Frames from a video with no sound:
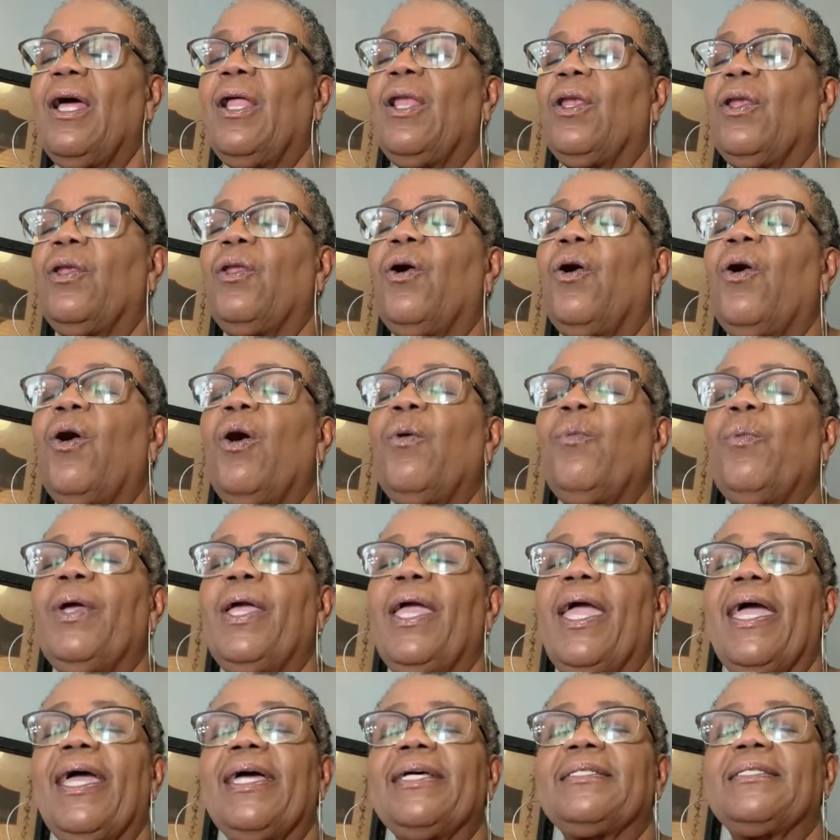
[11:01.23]
Lord, we
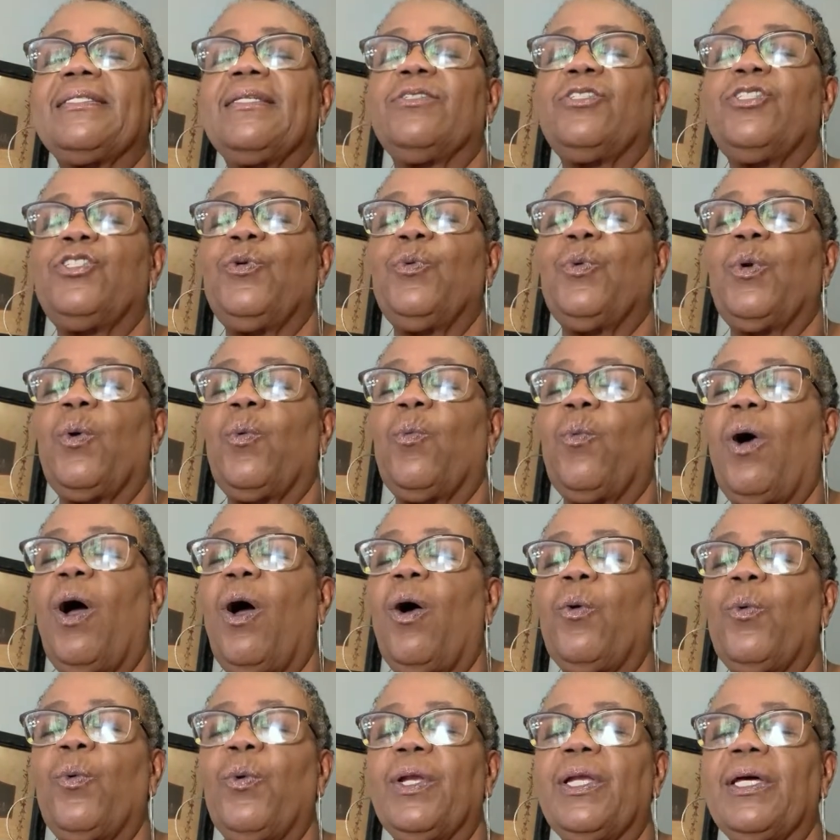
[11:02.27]
ask that you will
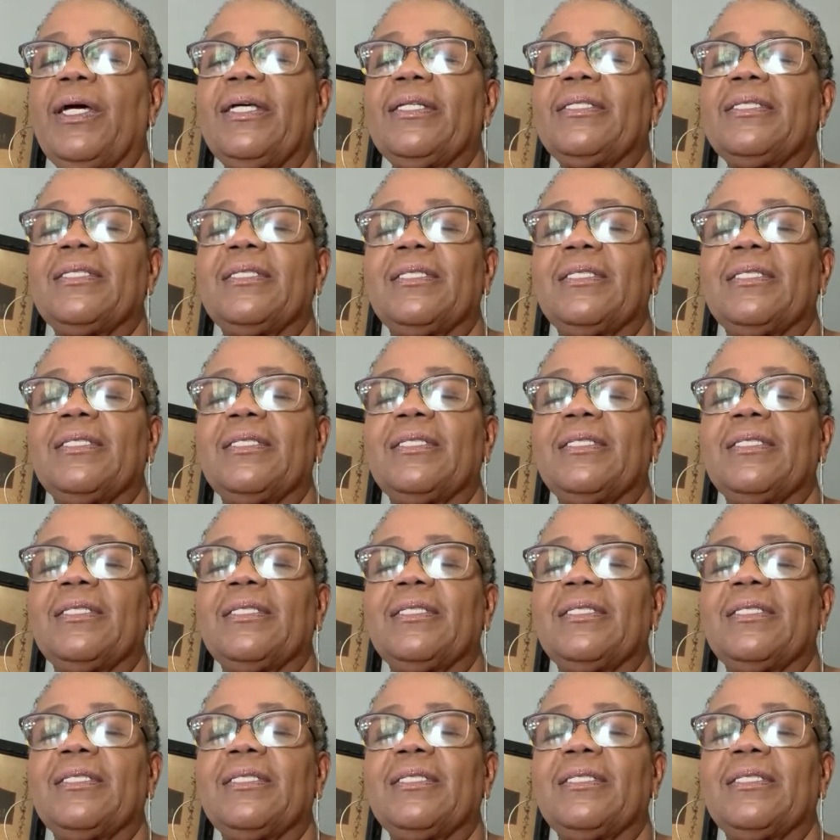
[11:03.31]
walk with us,